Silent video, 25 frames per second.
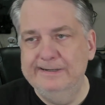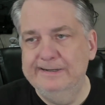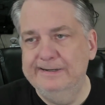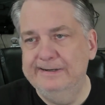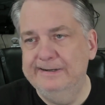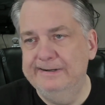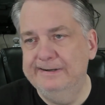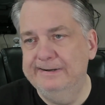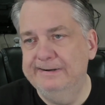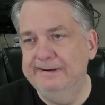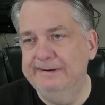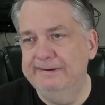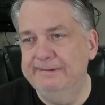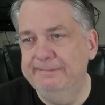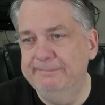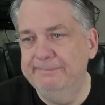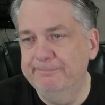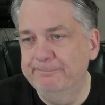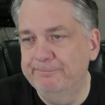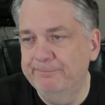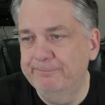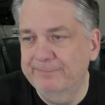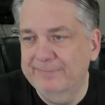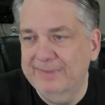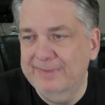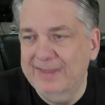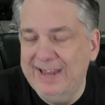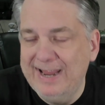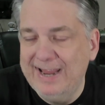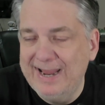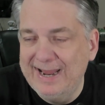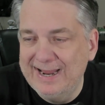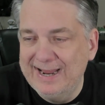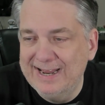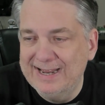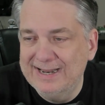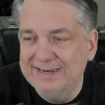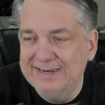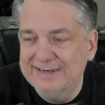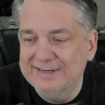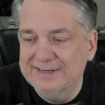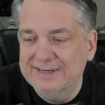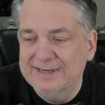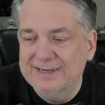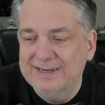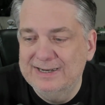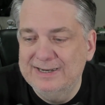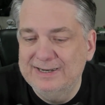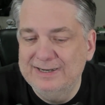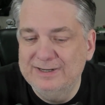um, and
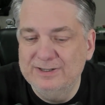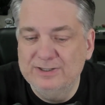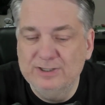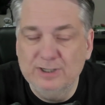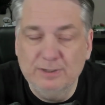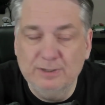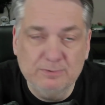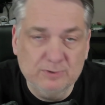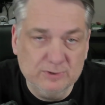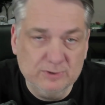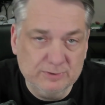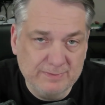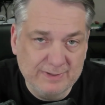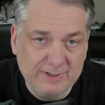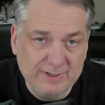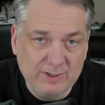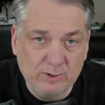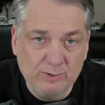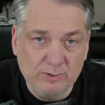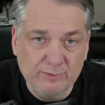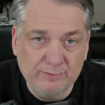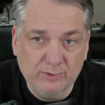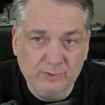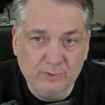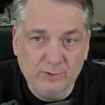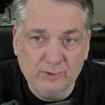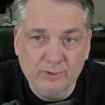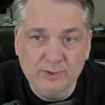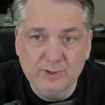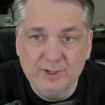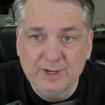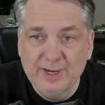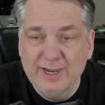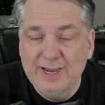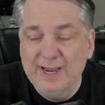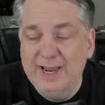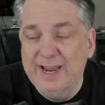it doubles me over,